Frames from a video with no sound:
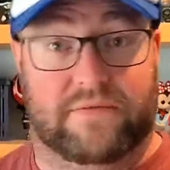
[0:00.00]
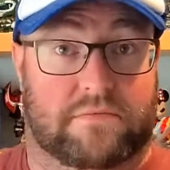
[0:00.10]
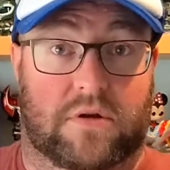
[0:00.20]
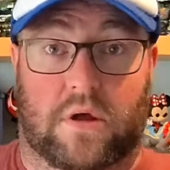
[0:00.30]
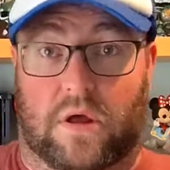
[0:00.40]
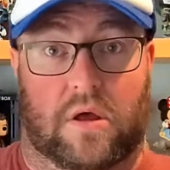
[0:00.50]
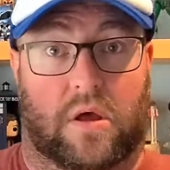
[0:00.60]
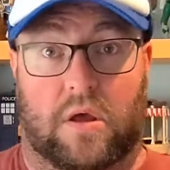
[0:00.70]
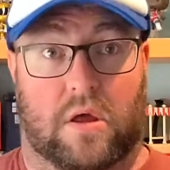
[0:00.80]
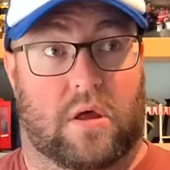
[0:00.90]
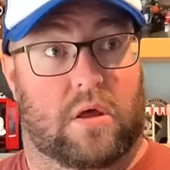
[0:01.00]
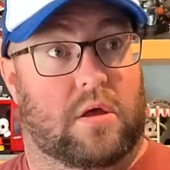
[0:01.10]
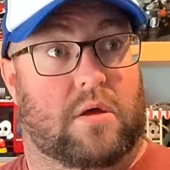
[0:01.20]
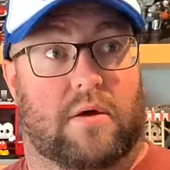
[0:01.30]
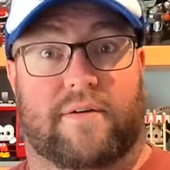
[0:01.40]
in
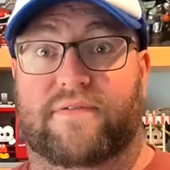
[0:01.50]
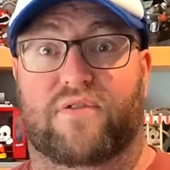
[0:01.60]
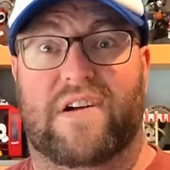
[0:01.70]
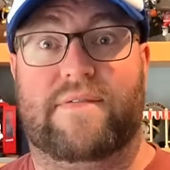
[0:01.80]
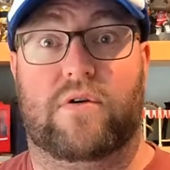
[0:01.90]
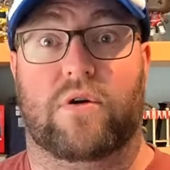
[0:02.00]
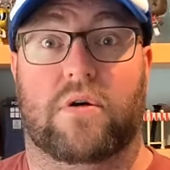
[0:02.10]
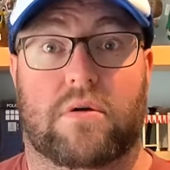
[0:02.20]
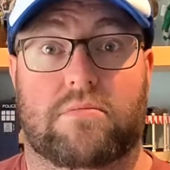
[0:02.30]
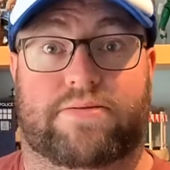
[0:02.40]
forever.